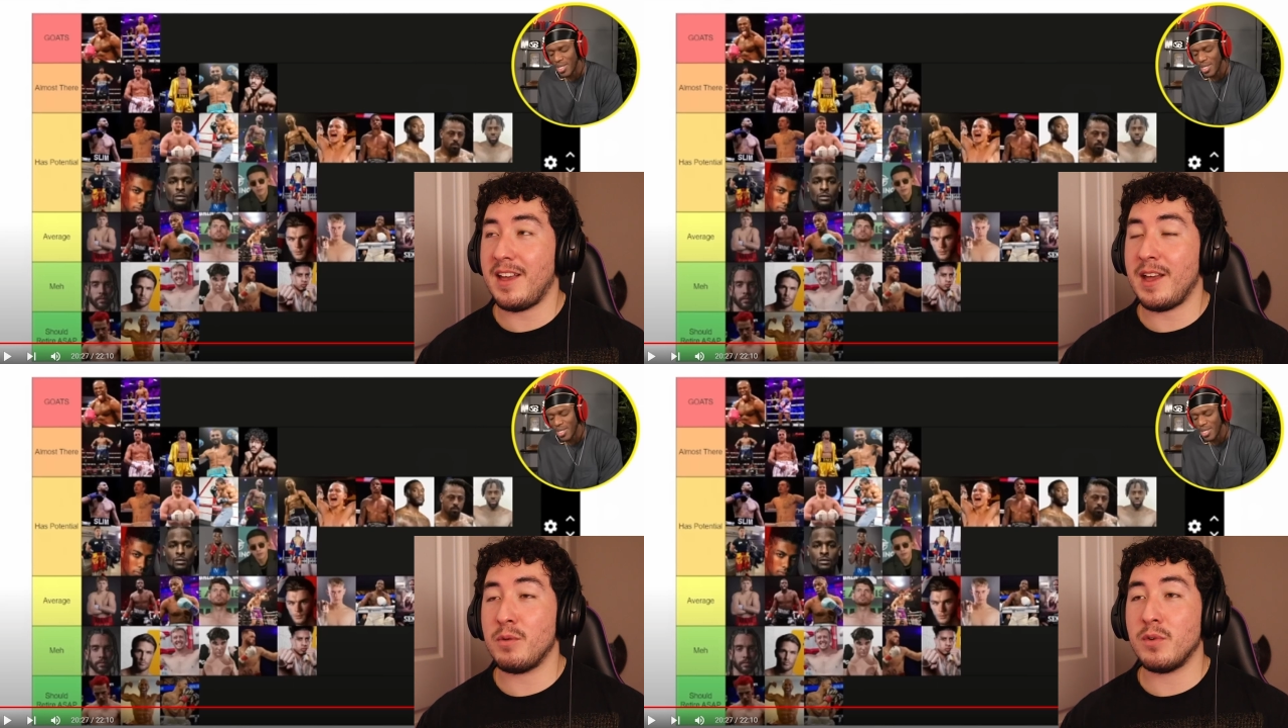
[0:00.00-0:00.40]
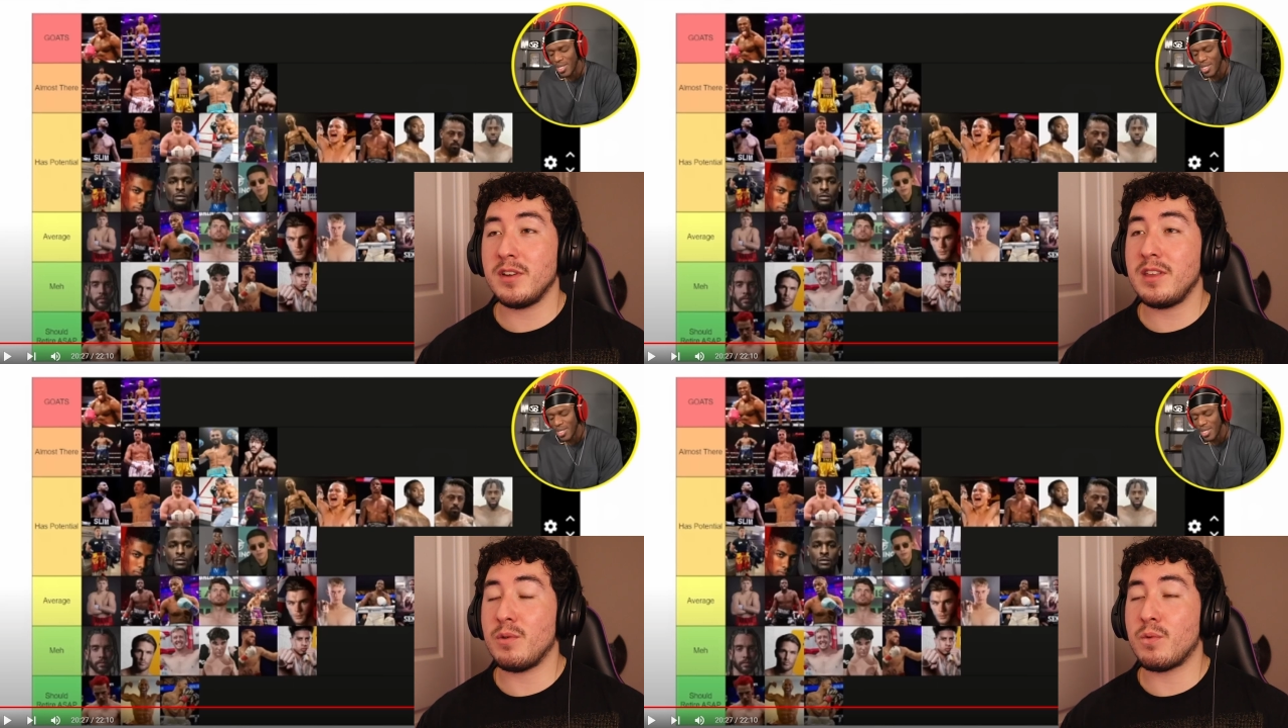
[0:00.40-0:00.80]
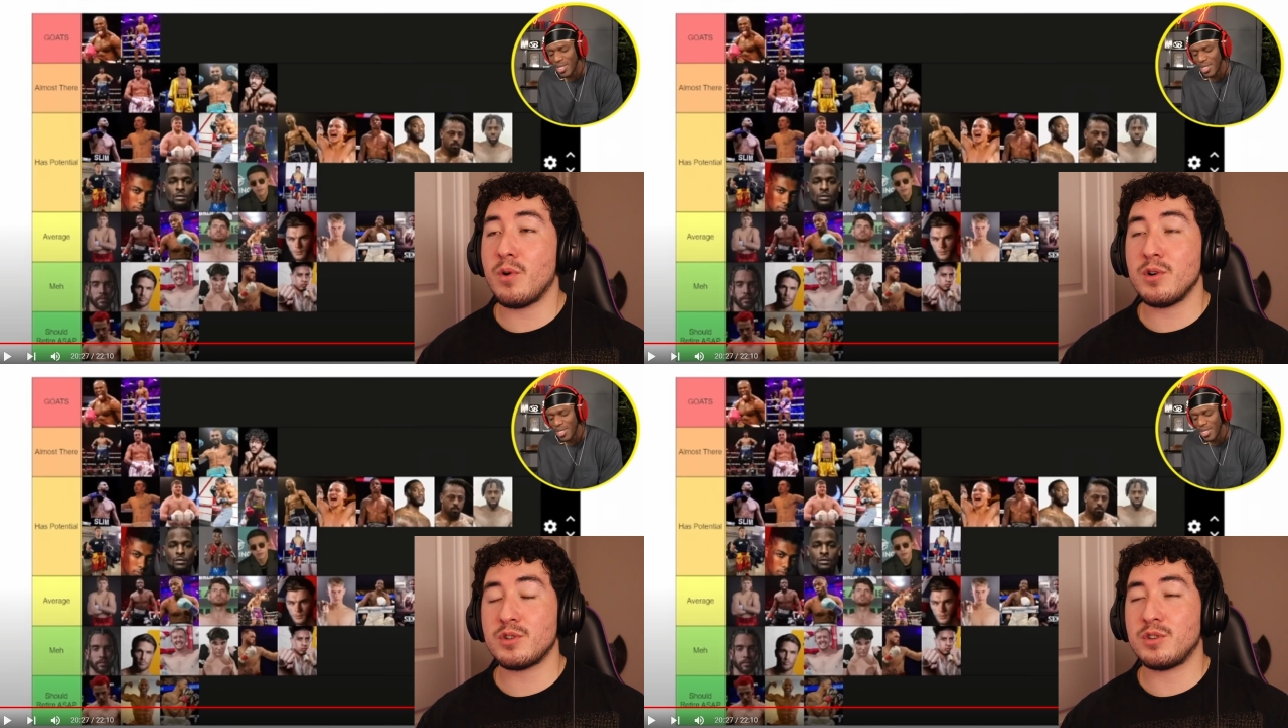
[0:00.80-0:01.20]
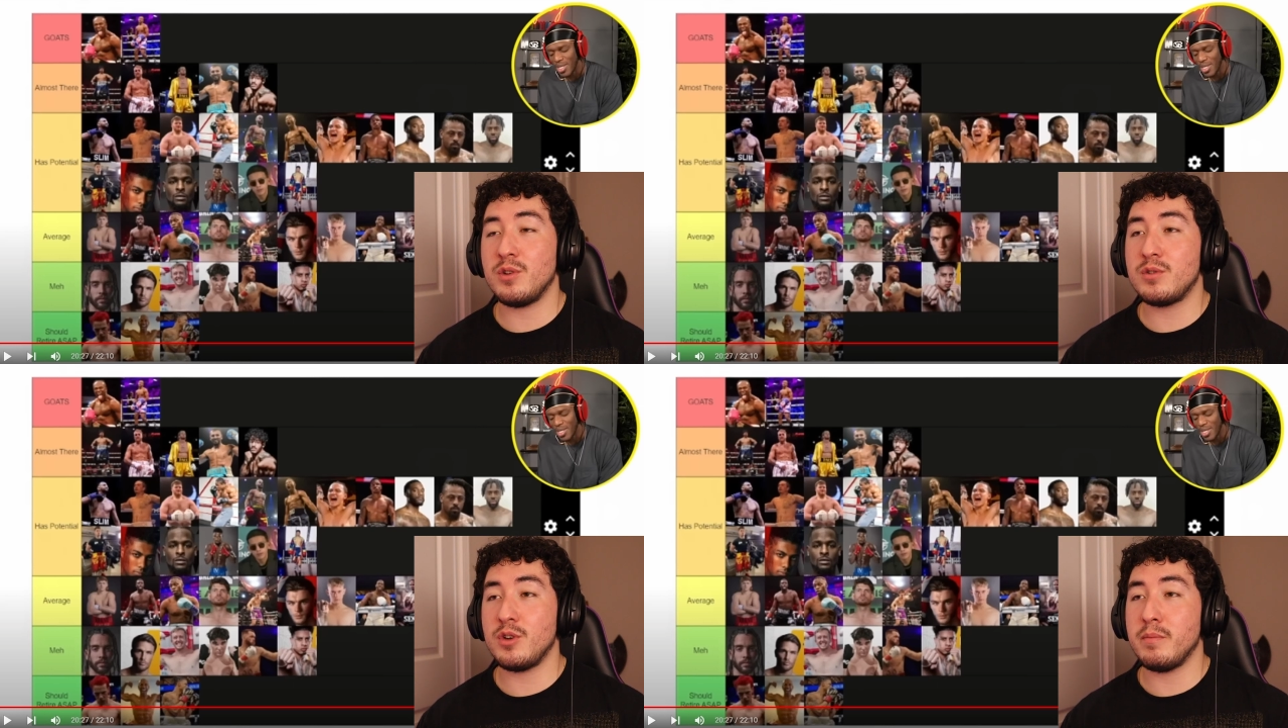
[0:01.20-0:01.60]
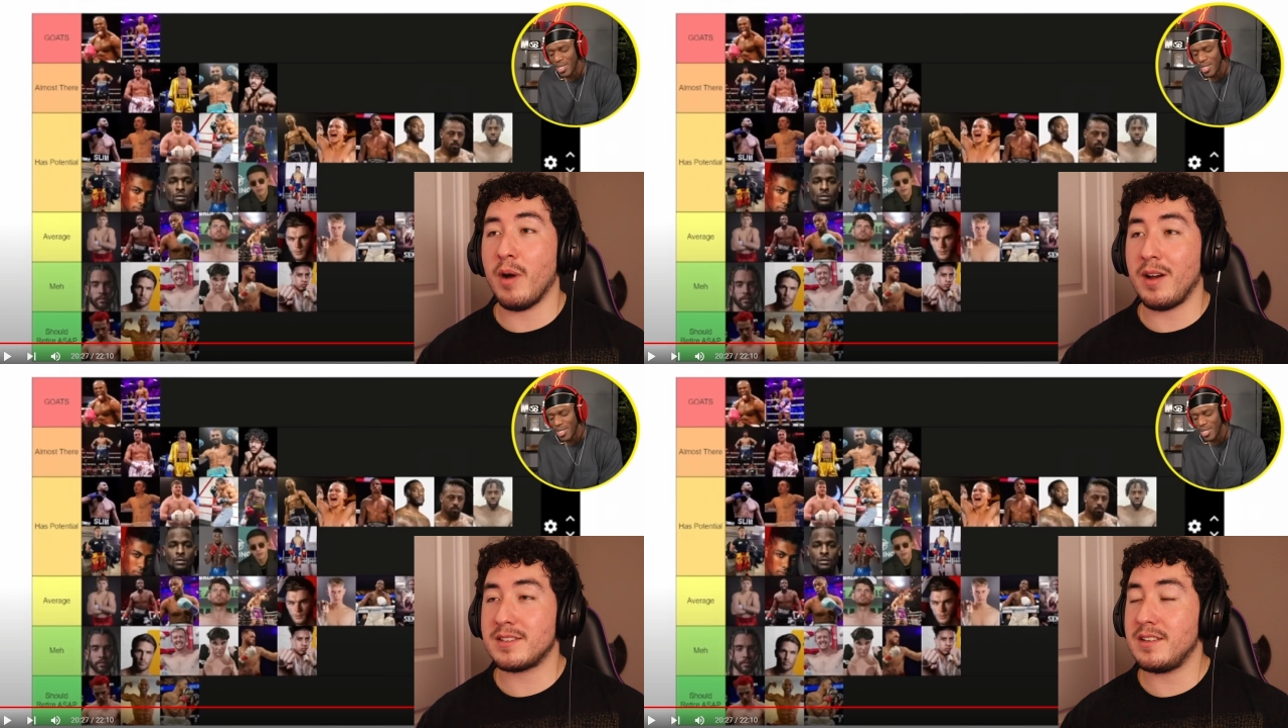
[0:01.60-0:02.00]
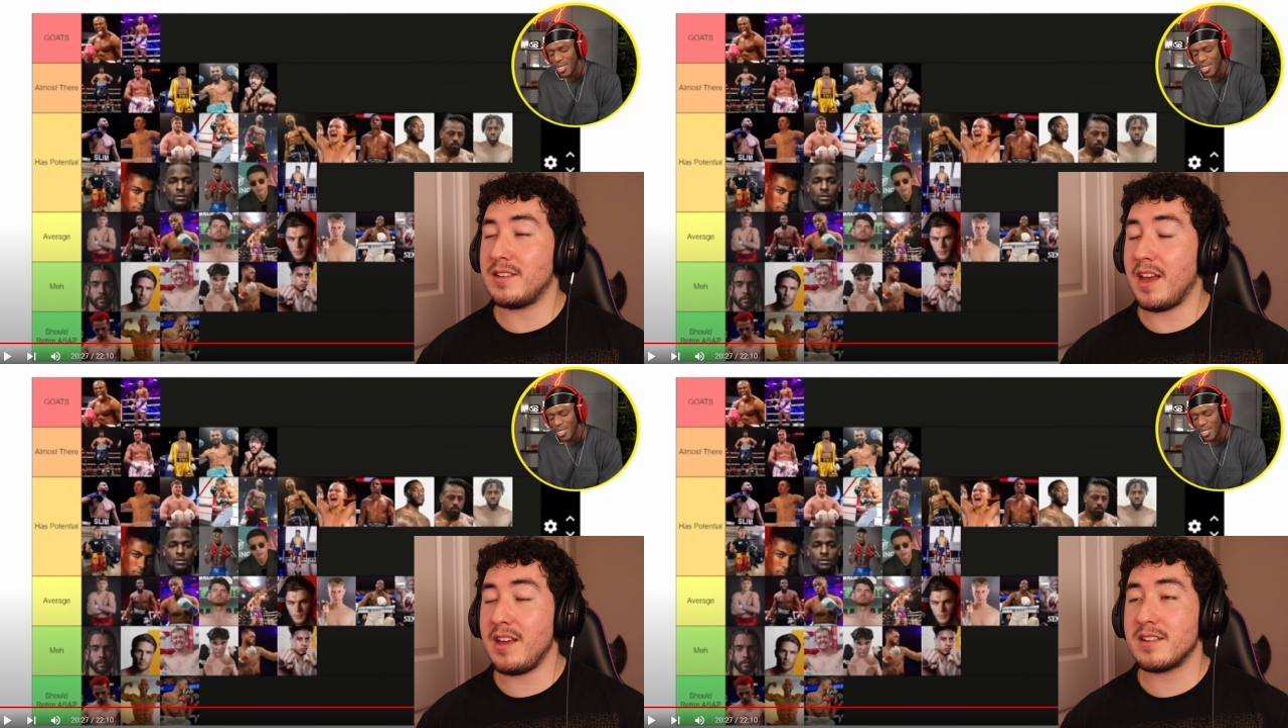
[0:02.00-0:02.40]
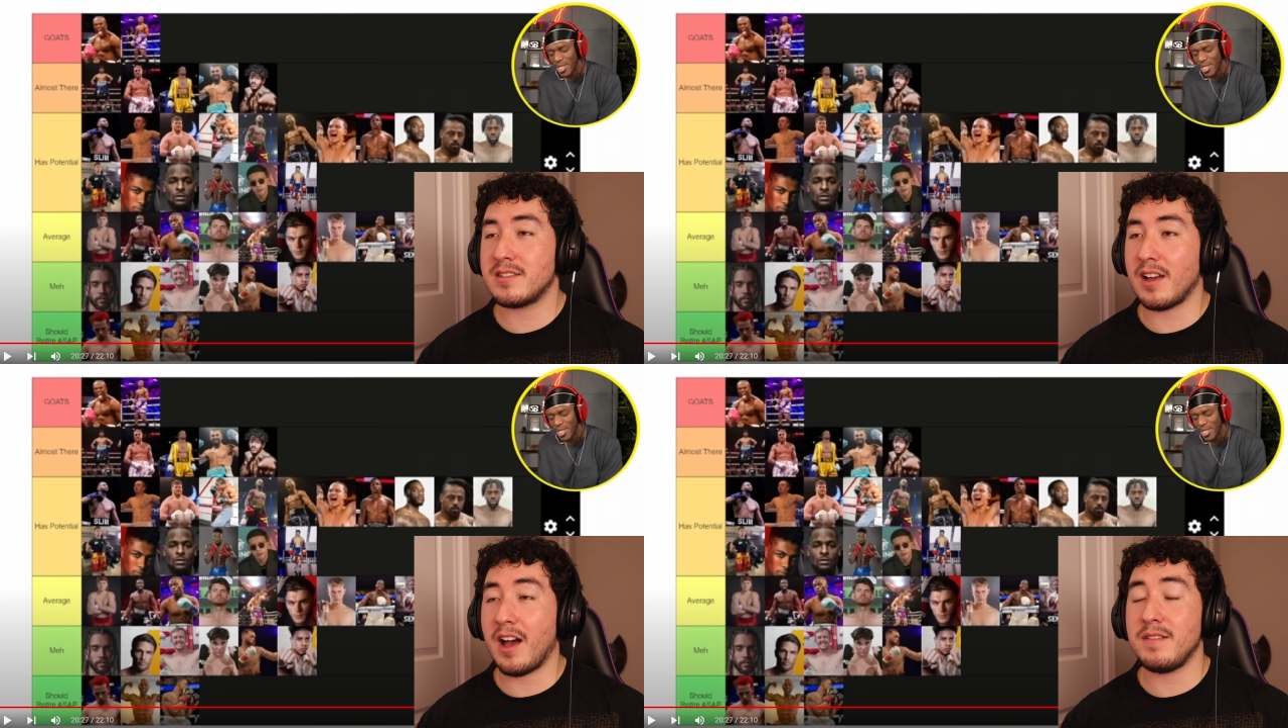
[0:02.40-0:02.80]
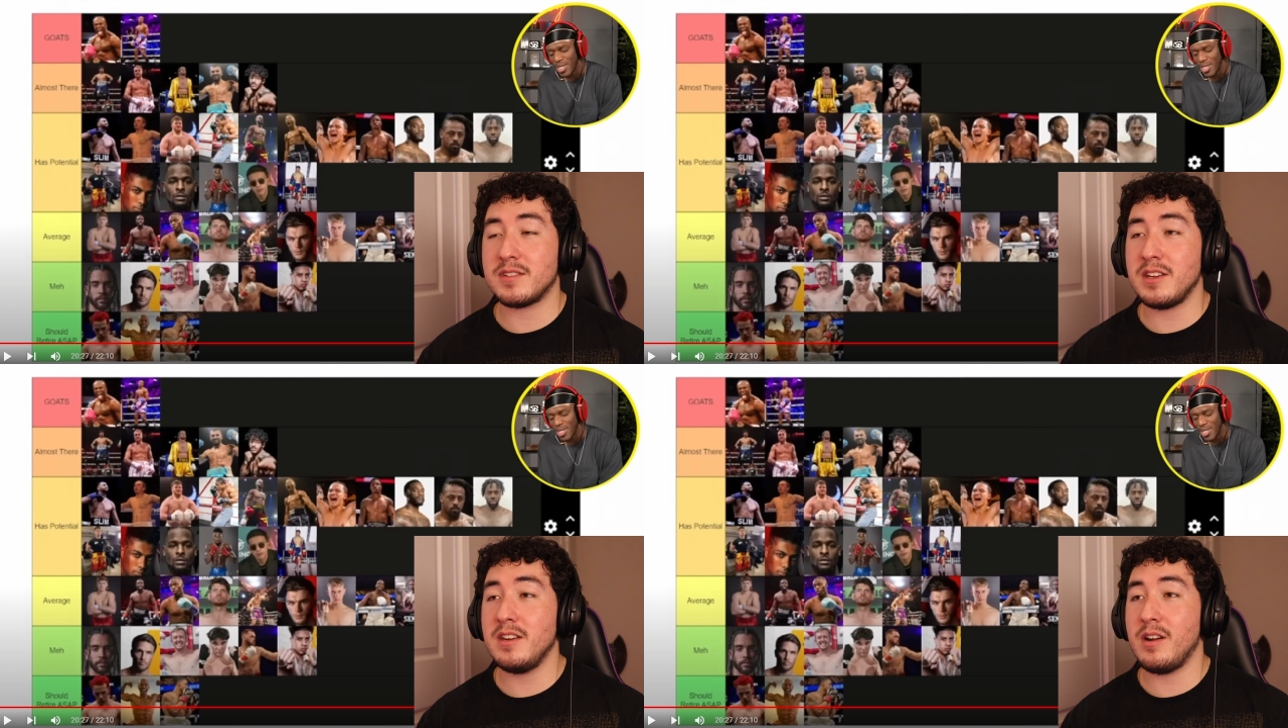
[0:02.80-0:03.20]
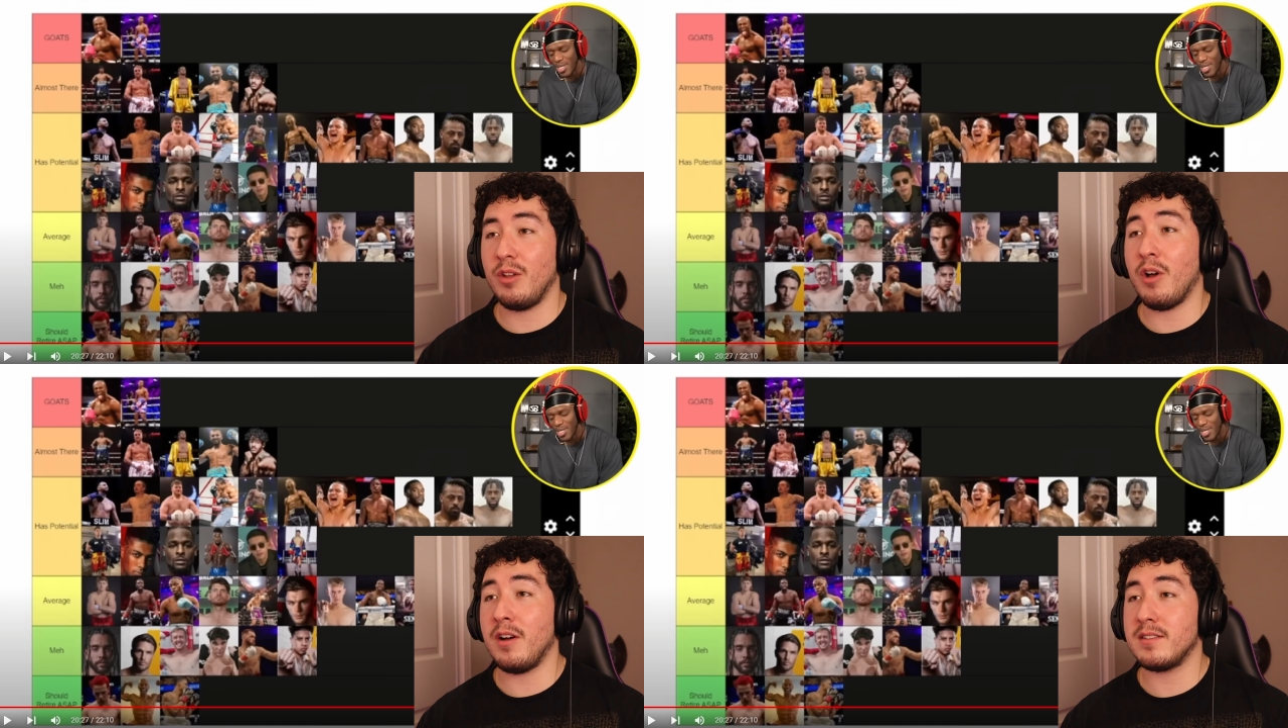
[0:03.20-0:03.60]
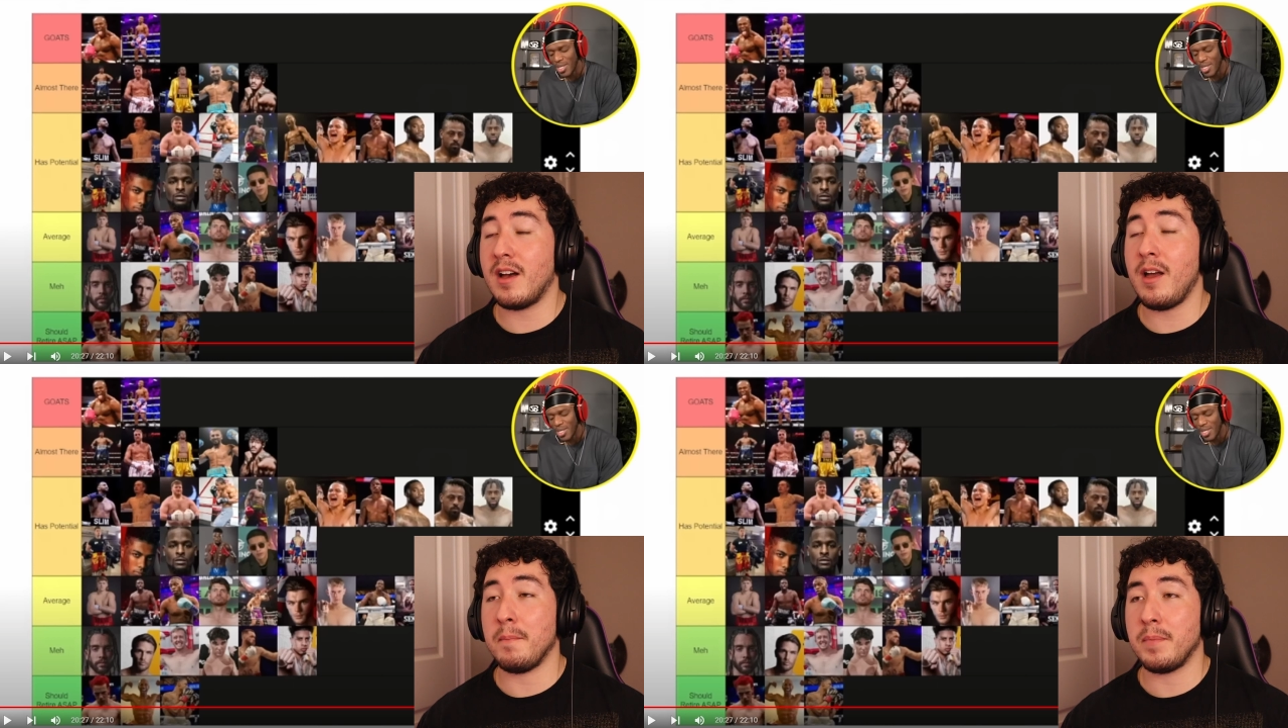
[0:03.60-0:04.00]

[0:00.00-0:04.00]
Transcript: and one of the worst YouTube boxing takes I've seen in a long time.